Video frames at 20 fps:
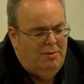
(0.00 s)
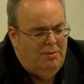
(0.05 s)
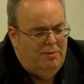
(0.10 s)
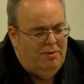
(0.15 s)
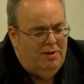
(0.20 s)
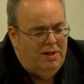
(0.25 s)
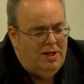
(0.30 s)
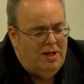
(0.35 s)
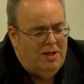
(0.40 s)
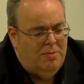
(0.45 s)

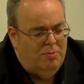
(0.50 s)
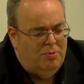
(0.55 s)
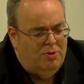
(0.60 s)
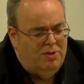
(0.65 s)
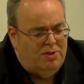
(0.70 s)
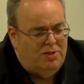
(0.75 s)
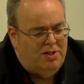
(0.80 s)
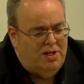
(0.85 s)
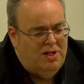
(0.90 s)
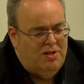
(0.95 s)
The
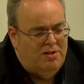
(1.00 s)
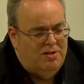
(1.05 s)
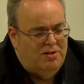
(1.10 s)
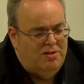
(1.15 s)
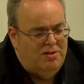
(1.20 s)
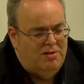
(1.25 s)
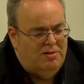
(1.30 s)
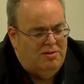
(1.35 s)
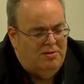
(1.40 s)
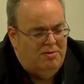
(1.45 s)

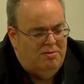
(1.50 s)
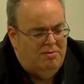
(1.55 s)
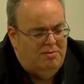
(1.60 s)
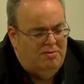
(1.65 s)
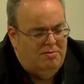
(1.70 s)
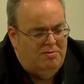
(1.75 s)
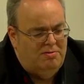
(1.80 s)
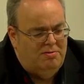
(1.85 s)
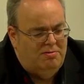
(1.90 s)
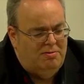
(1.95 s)
procedures
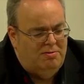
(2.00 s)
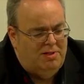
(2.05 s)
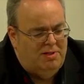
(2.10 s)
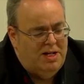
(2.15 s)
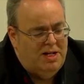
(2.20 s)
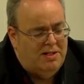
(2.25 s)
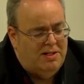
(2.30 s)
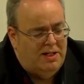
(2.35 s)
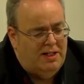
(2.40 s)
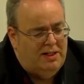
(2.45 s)

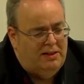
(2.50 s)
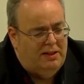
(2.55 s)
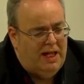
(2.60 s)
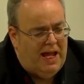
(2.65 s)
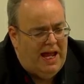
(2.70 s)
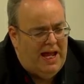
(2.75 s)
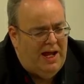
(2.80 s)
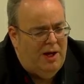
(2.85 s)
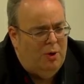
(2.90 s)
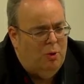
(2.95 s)
detail
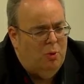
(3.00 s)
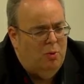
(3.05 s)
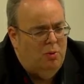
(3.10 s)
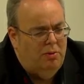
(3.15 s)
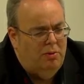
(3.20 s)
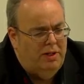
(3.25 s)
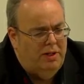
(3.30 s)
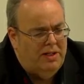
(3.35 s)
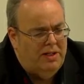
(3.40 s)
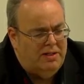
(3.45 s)
how
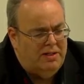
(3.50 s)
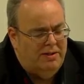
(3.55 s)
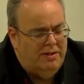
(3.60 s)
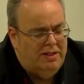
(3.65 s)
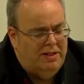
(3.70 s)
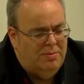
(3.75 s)
it's going to